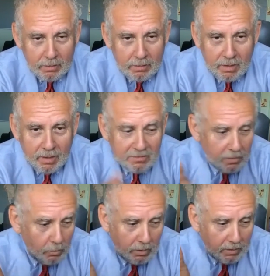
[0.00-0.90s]
then I say,
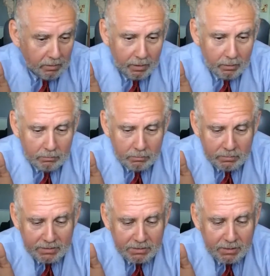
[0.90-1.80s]
well,
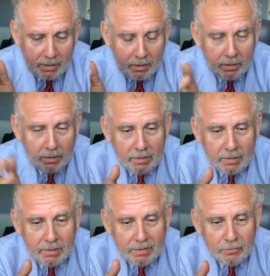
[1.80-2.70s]

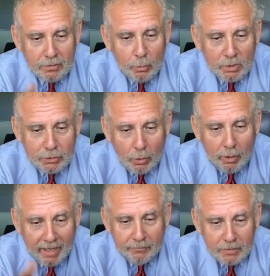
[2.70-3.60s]
let's do what you
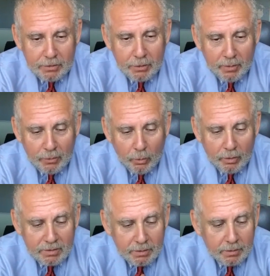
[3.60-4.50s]
all have to do in
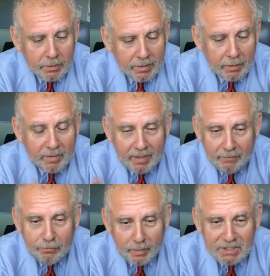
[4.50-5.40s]
order to get the
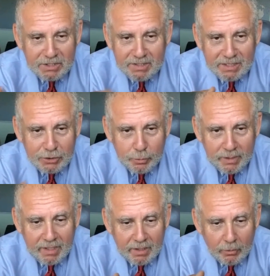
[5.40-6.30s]
information that you
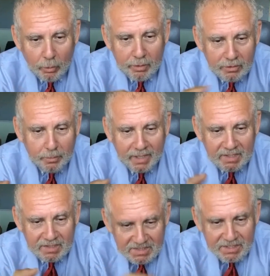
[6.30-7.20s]
need in order to make a
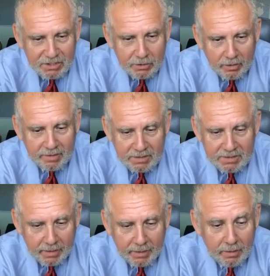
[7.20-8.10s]
decision on this
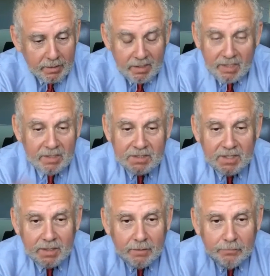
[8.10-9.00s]
thing. And let's
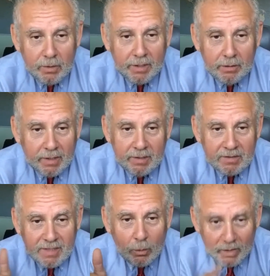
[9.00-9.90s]
set it up for a later date.
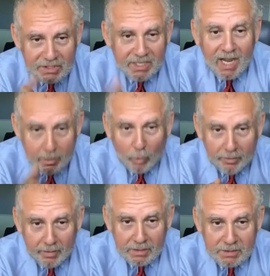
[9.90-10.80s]
Let's not waste time
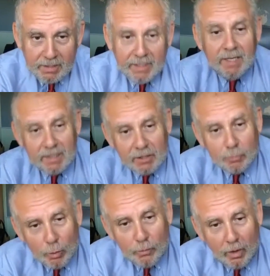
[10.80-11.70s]
on this, and let's
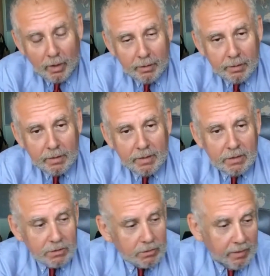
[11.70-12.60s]
move on
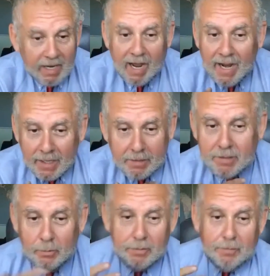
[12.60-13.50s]
so that I can
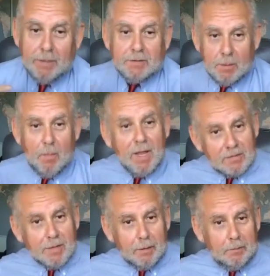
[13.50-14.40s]
deal with things that might
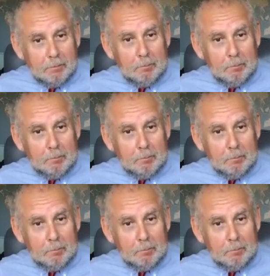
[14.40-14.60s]
settle